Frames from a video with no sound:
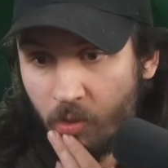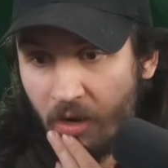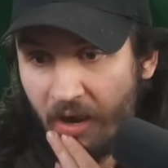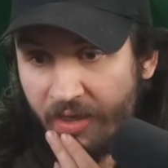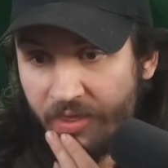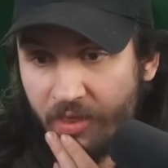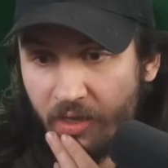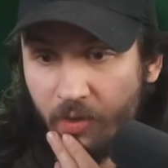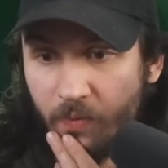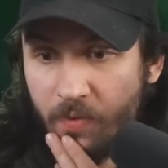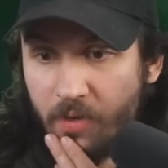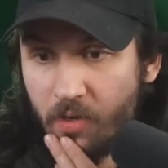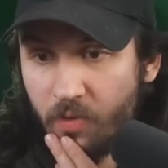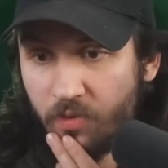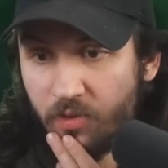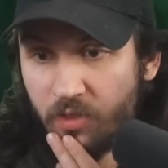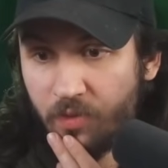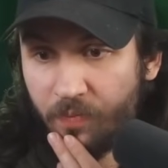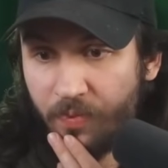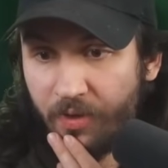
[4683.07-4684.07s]
I think we
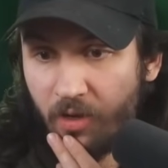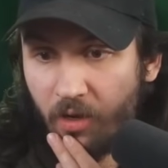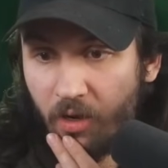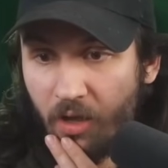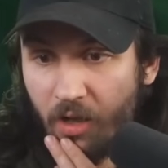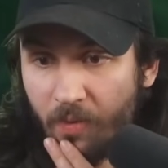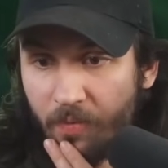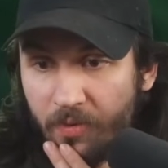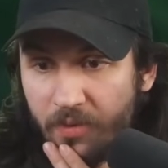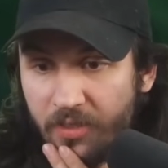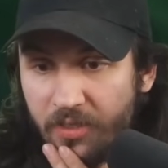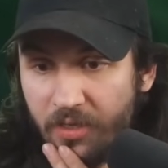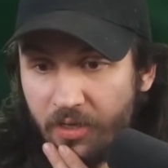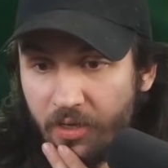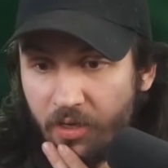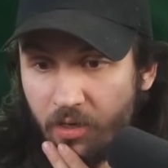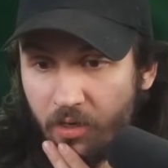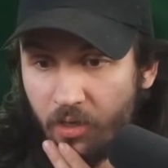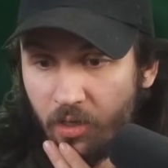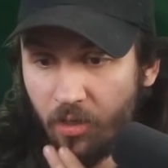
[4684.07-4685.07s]
go Spear Goblins
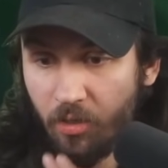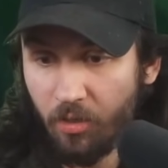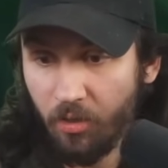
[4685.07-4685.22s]
here.